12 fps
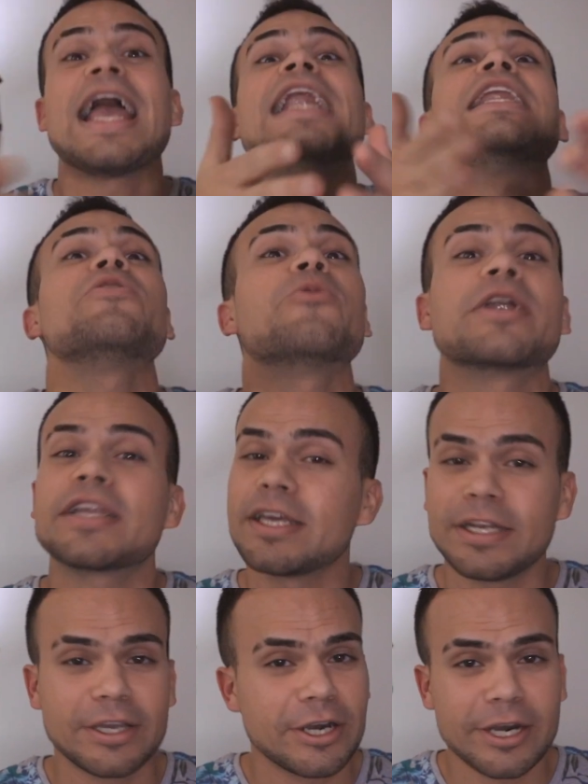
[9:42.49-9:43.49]
Anyone
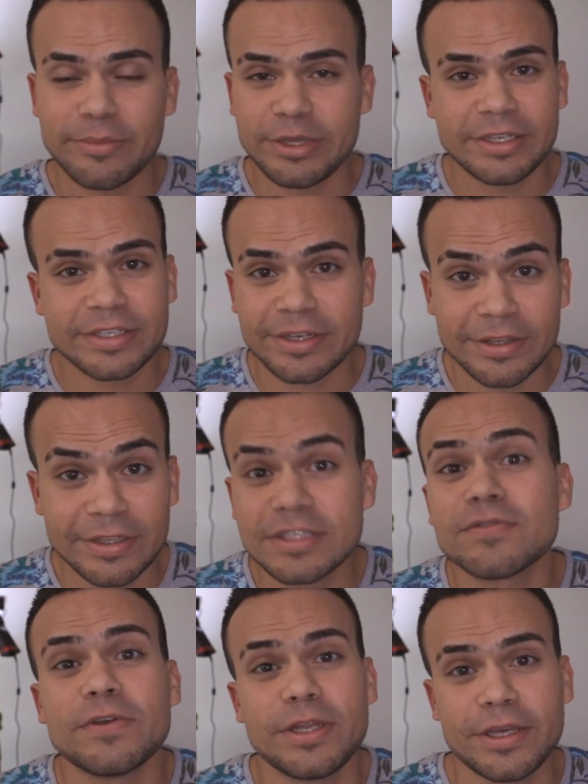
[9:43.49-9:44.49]
can comment on
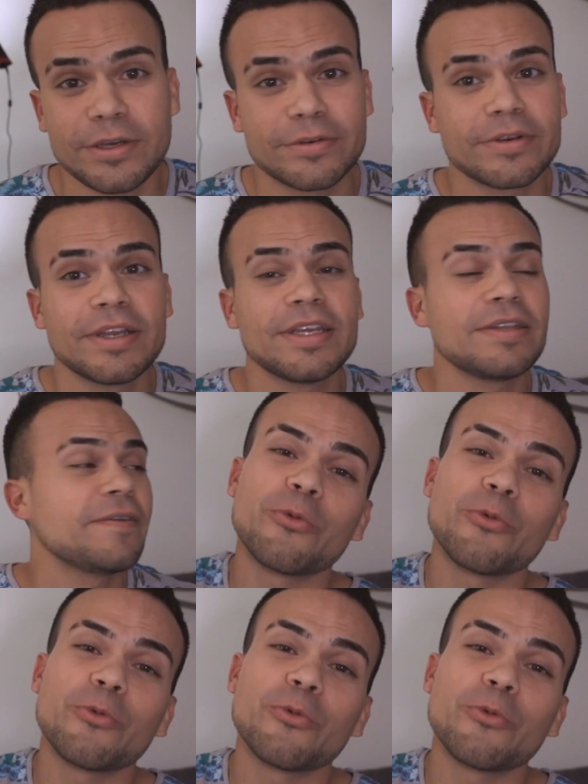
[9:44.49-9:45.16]
this video, right?